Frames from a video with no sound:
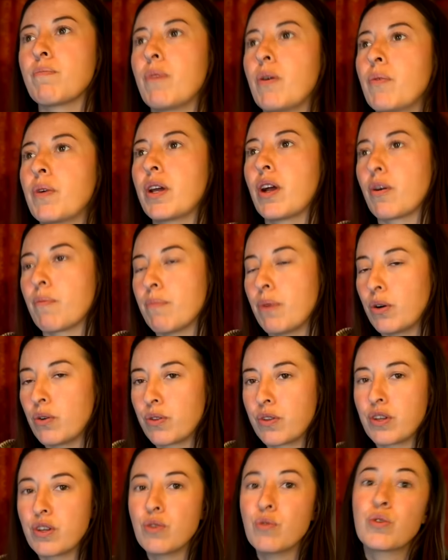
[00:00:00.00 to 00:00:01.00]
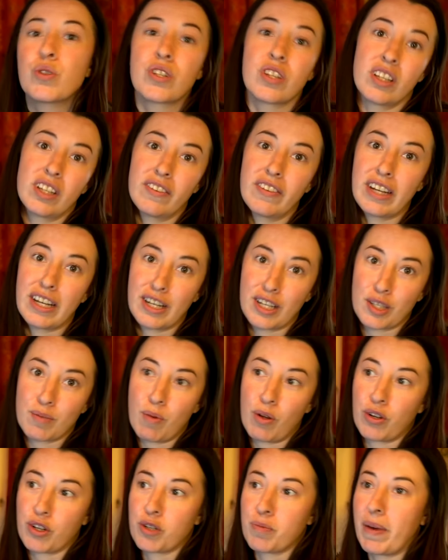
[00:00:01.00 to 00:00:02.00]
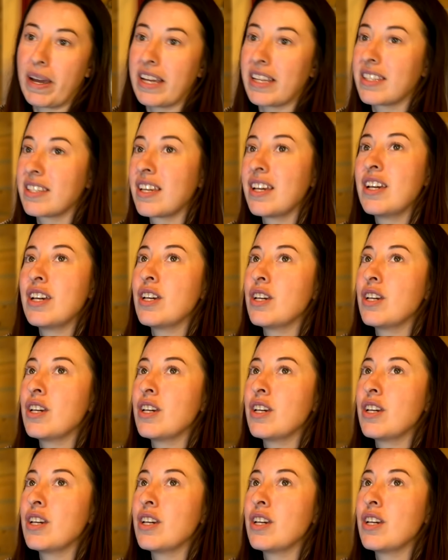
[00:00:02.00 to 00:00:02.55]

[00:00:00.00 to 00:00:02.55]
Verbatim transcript: but we are both used to living in a smaller space.